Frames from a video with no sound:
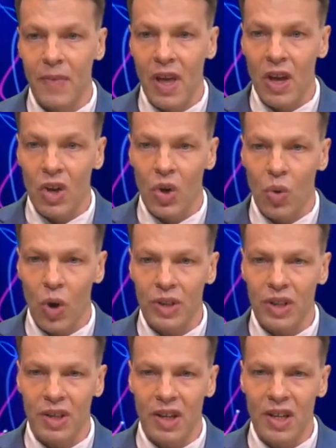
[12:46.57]

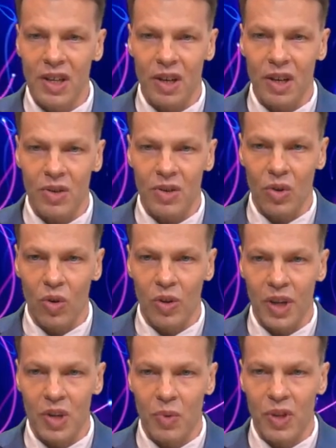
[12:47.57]
quantities. That's all
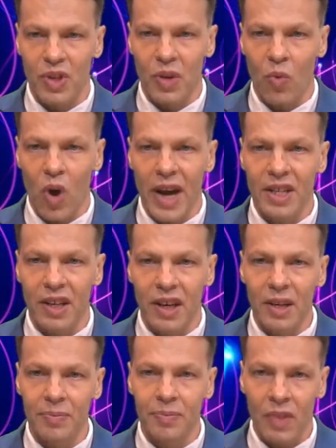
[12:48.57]
these ones in white here.
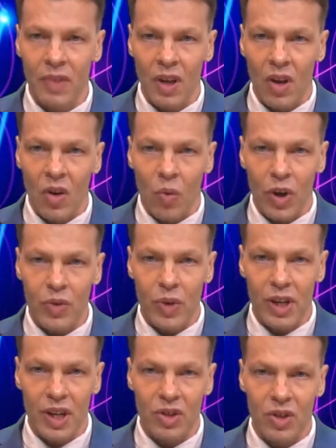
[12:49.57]
What we
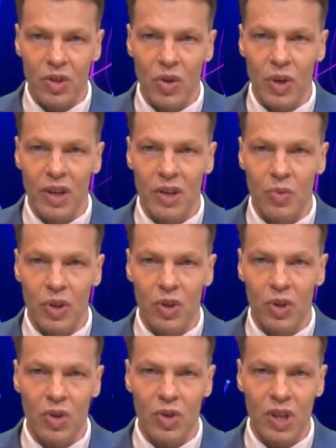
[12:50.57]
need to do is we
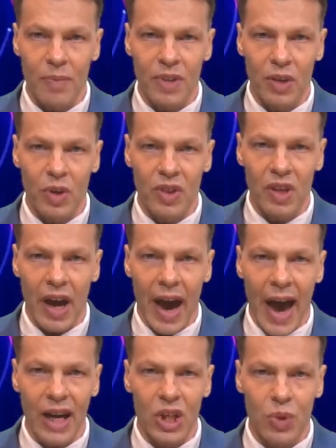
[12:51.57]
do something with the
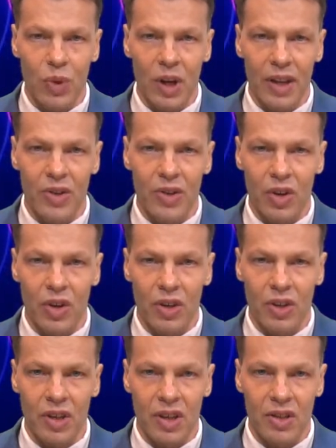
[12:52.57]
actual
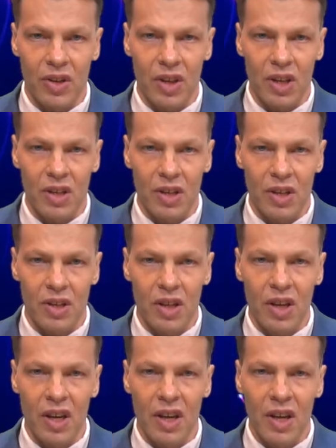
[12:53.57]
uncertainty. So can you see this here?
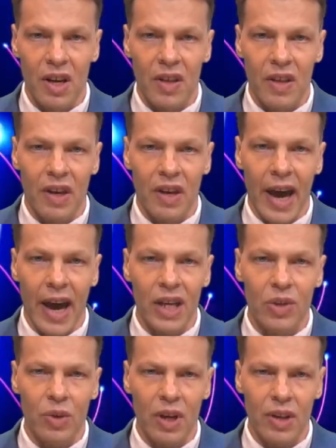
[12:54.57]
The
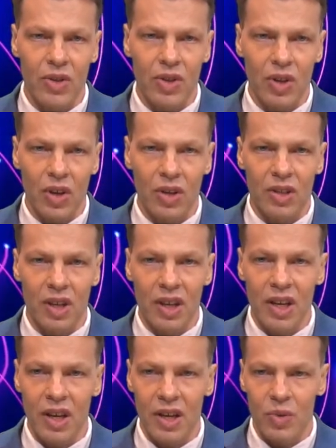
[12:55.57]
actual uncertainty
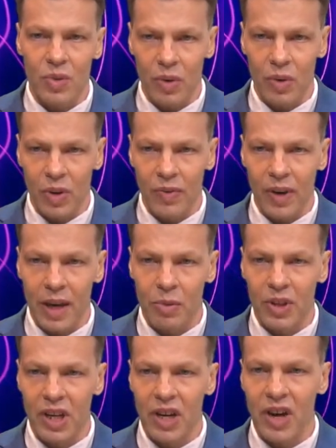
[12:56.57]
is what we've labeled
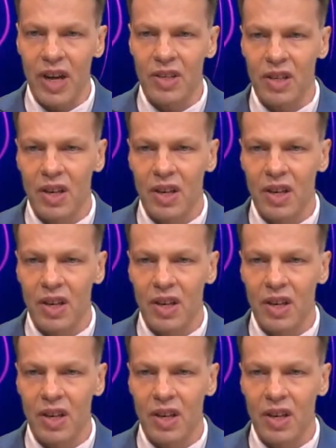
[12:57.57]
here as